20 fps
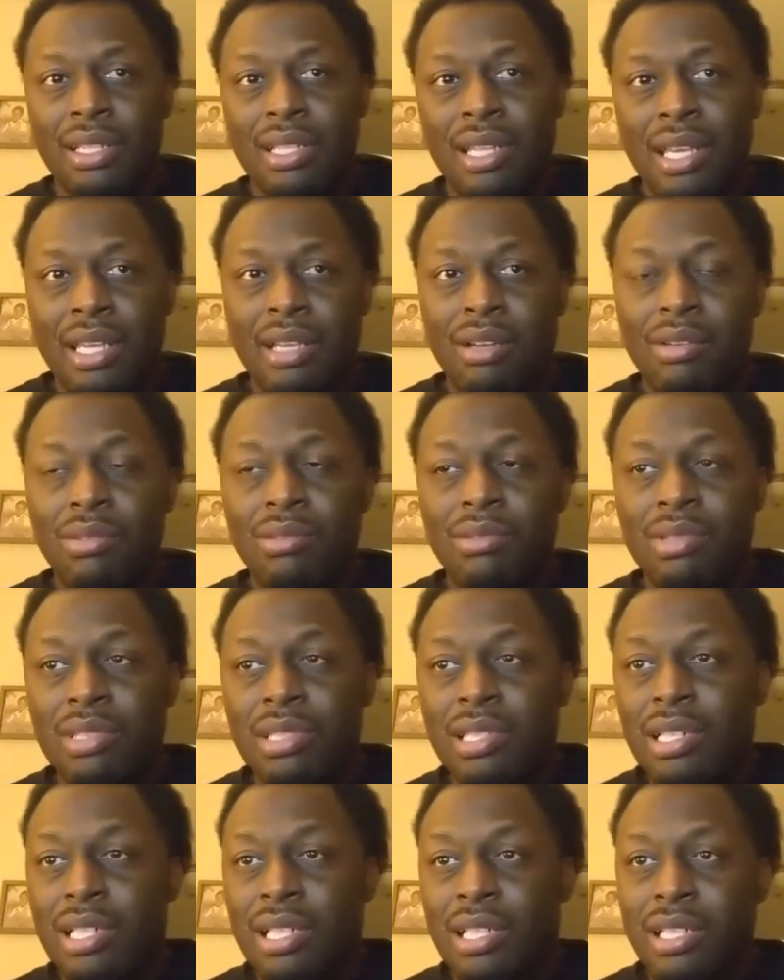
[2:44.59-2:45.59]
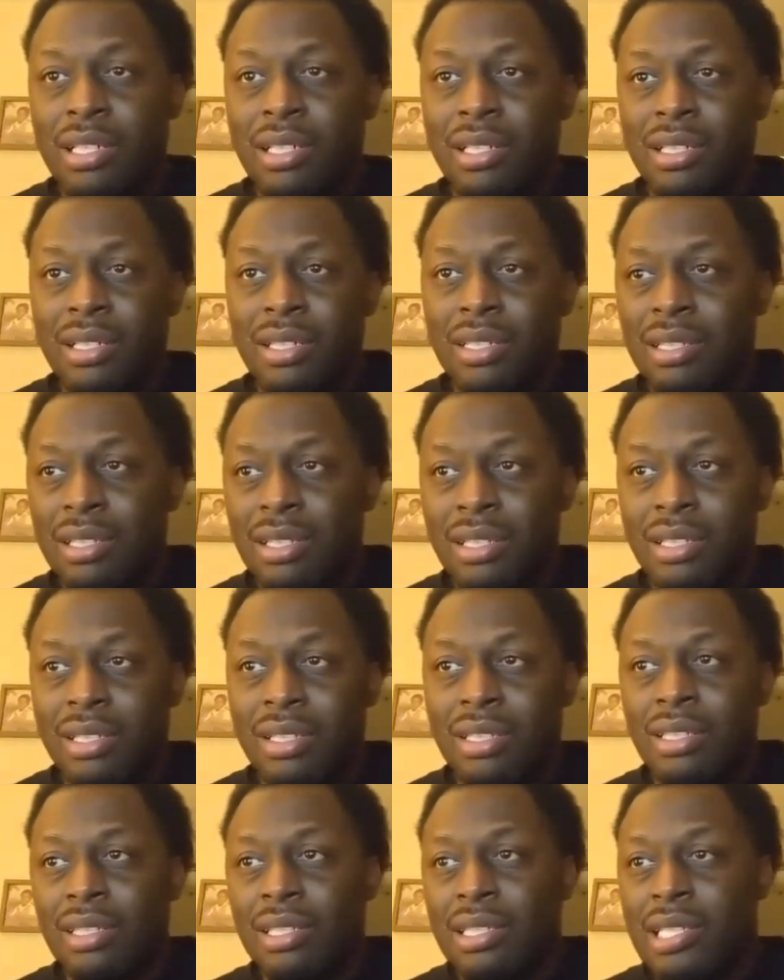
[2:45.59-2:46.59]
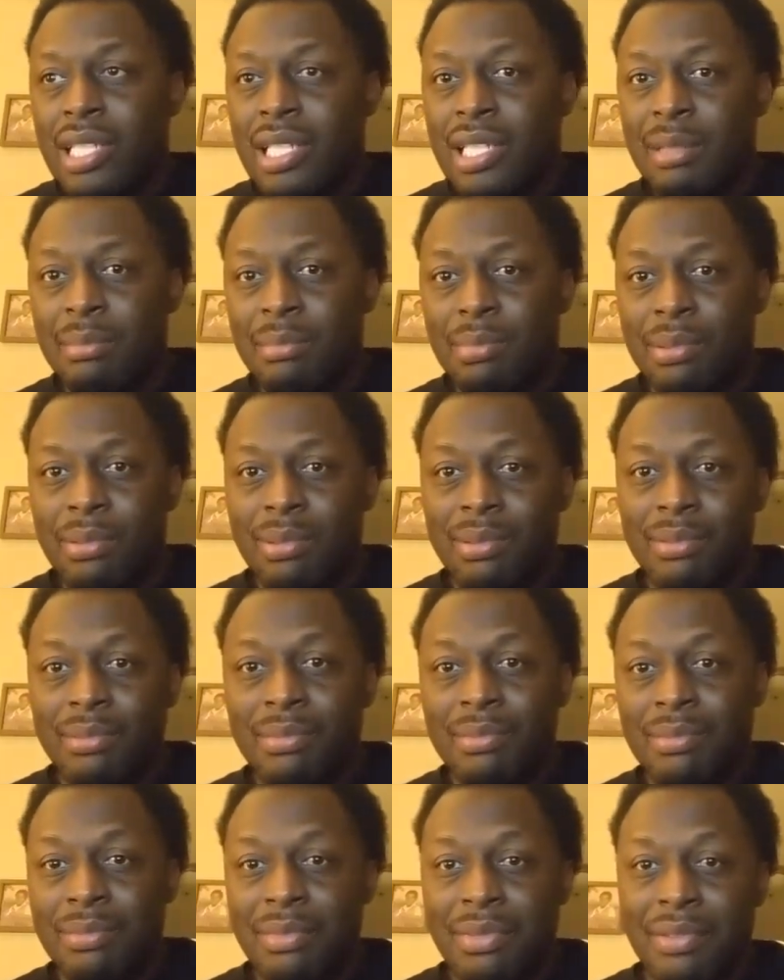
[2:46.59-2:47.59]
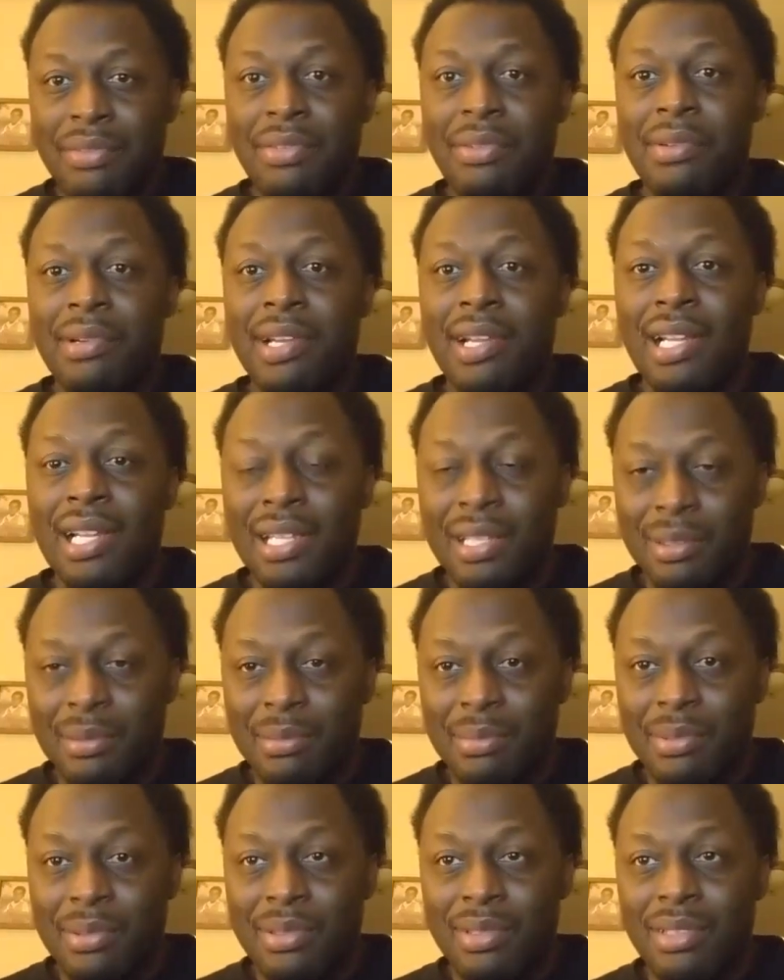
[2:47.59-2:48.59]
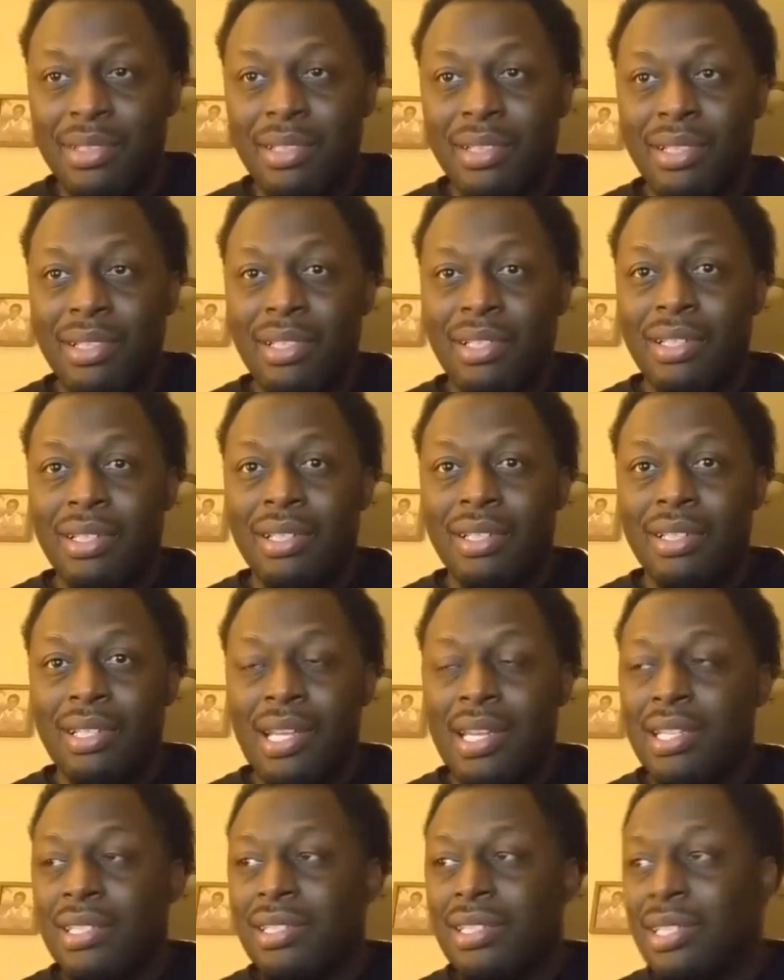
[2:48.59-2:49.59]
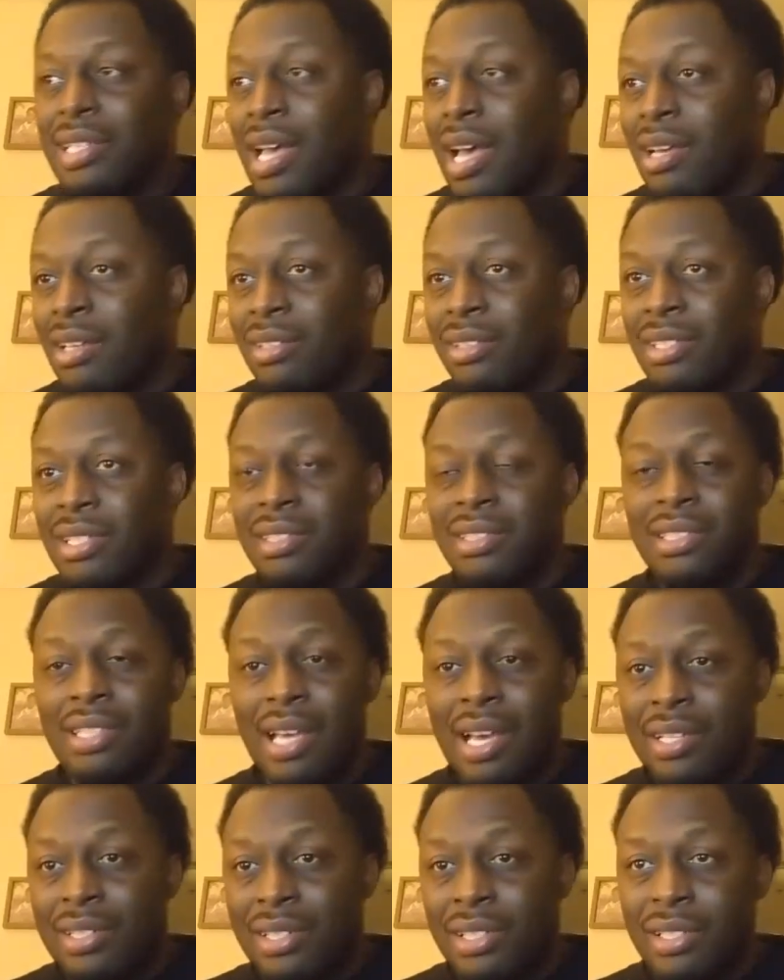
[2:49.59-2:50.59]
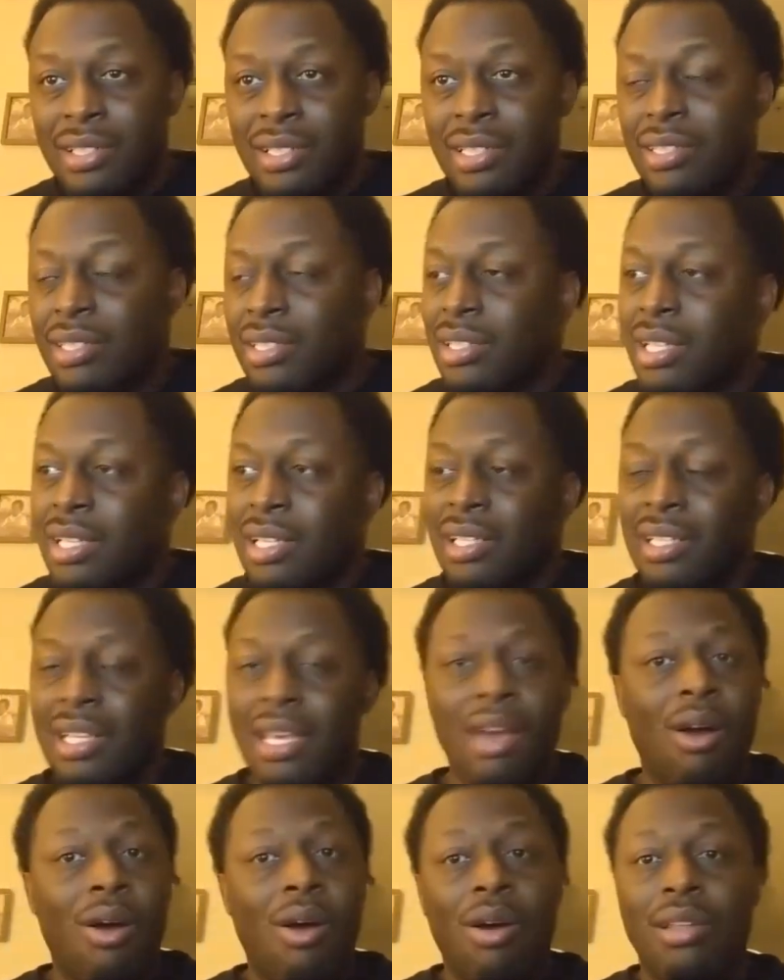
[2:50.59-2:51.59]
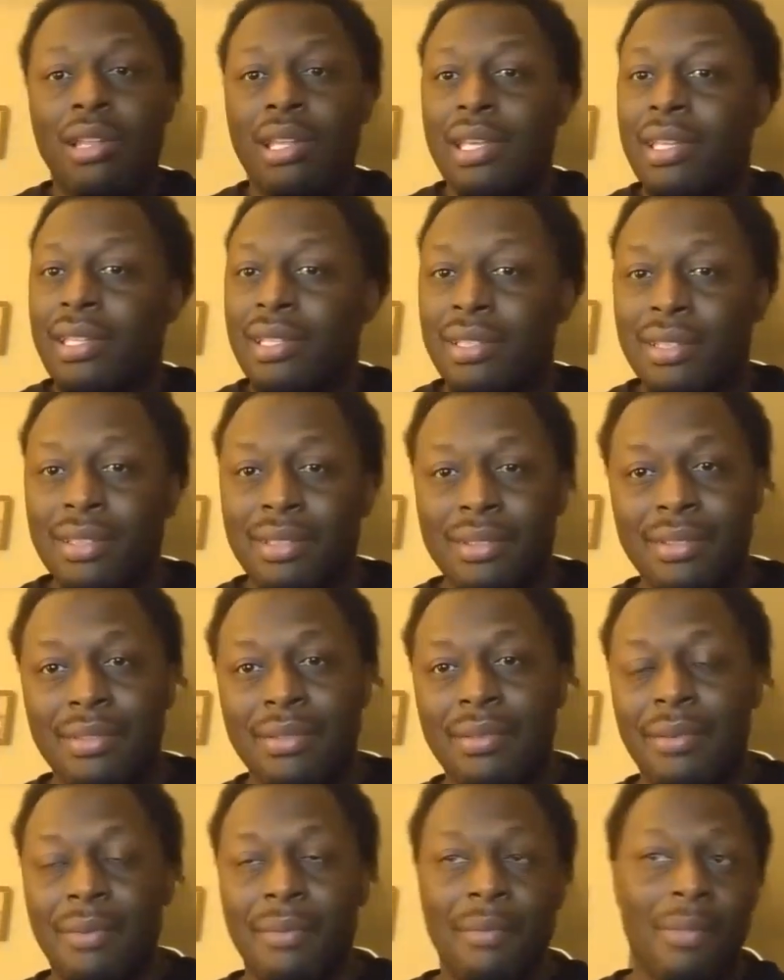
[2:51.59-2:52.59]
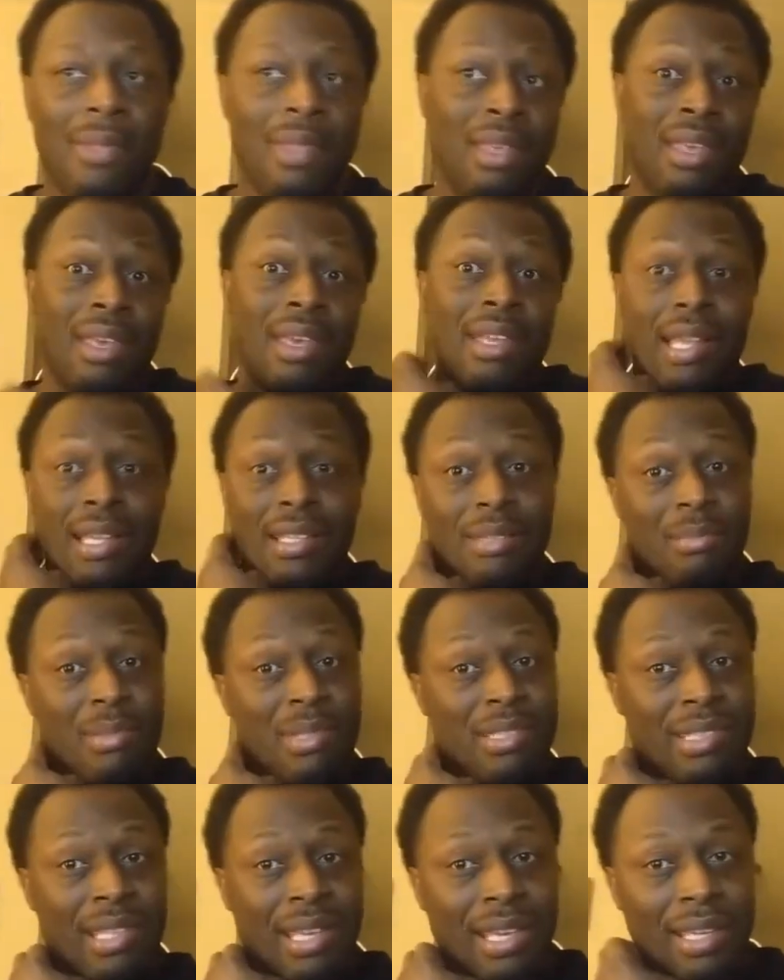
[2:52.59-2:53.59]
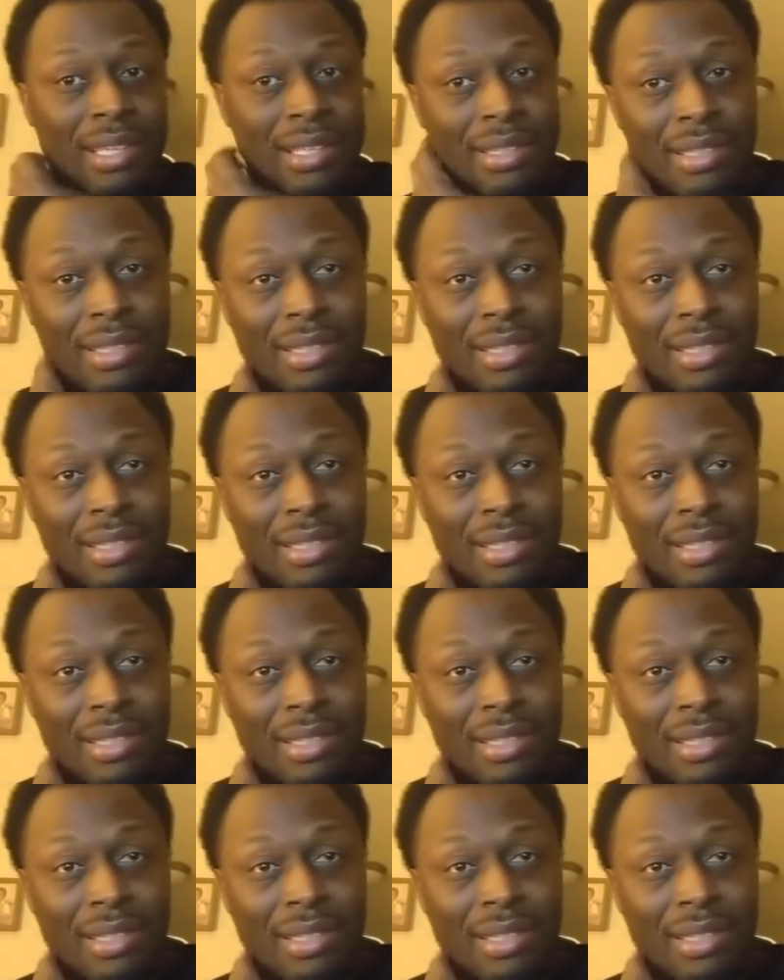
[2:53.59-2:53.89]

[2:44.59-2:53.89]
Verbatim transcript: They don't look deep before they leave. They just look how they see how she looks, and they all in, and that's a mistake.